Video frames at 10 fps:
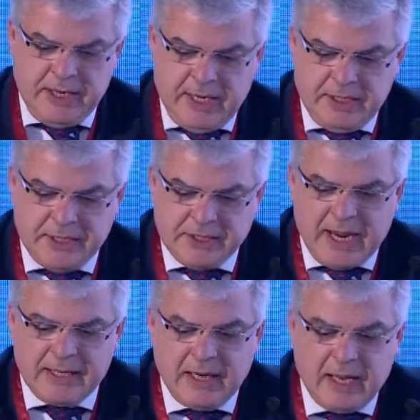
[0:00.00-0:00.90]
in these
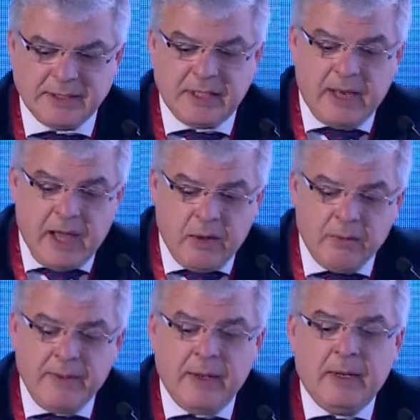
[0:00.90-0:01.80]
guidelines. And now
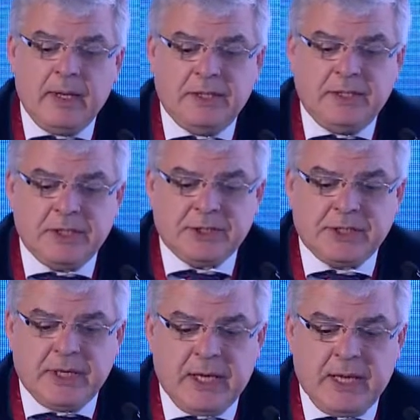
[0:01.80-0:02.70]
it is
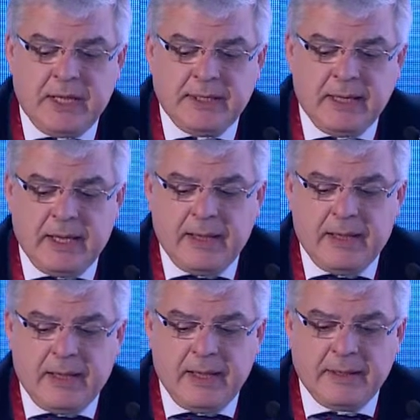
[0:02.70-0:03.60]
the
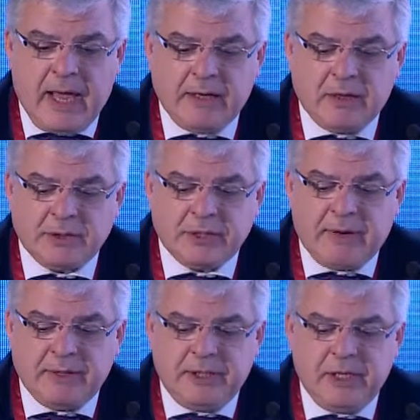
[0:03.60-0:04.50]
diagnostic
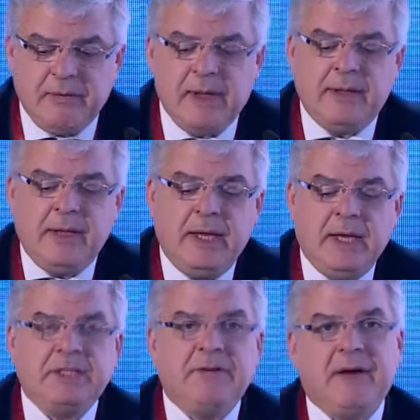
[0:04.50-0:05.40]
criteria
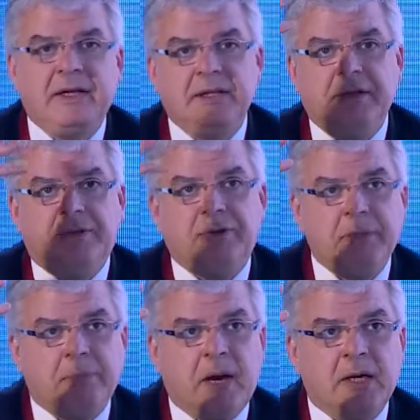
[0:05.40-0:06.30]
is divided in three
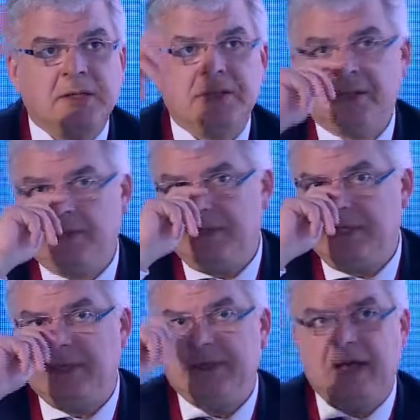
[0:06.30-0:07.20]
parts. So it's
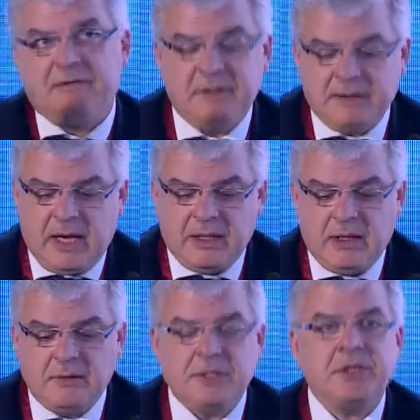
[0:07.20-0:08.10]
either a definite
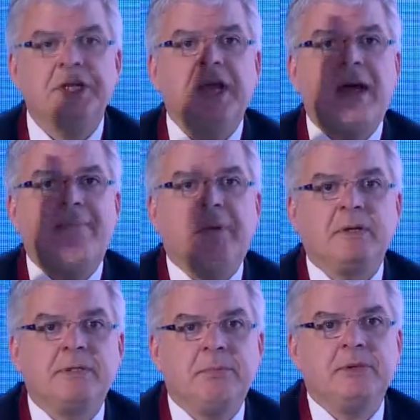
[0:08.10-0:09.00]
diagnosis, a
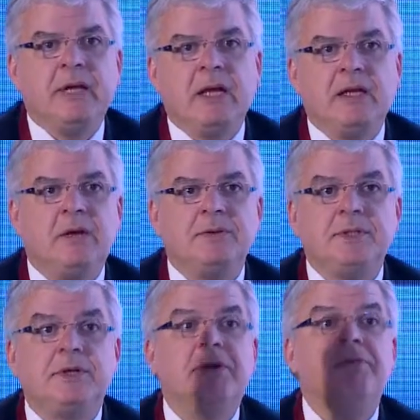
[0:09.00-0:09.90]
possible
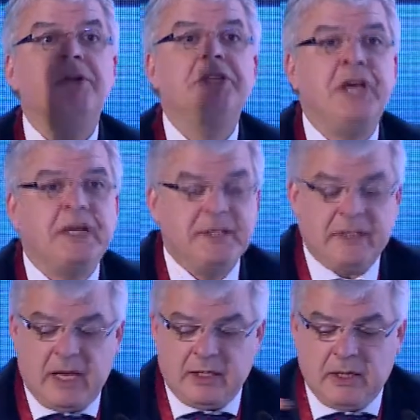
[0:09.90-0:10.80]
diagnosis, or a rejected
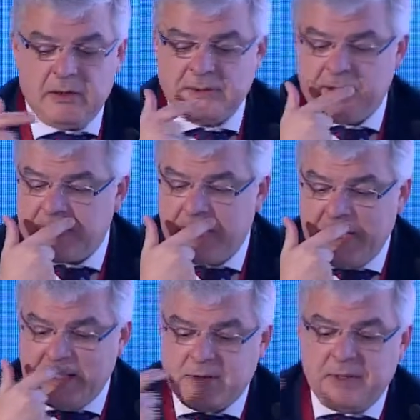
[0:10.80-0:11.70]
diagnosis.
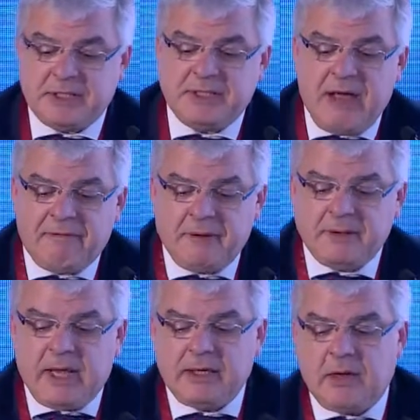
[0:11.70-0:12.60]
So it's definite
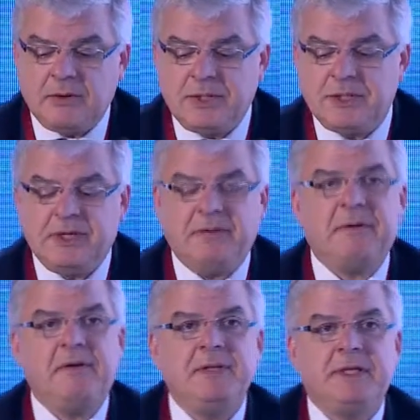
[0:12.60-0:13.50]
diagnosis if
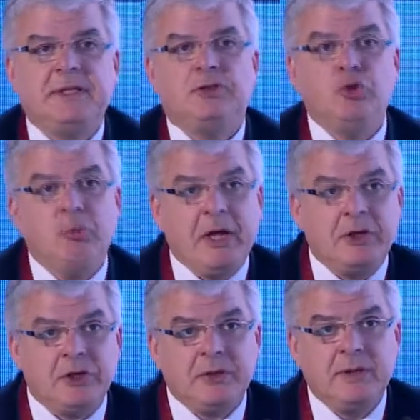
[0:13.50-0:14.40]
there is two
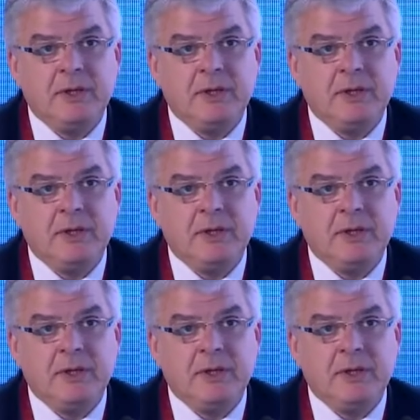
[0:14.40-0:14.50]
major,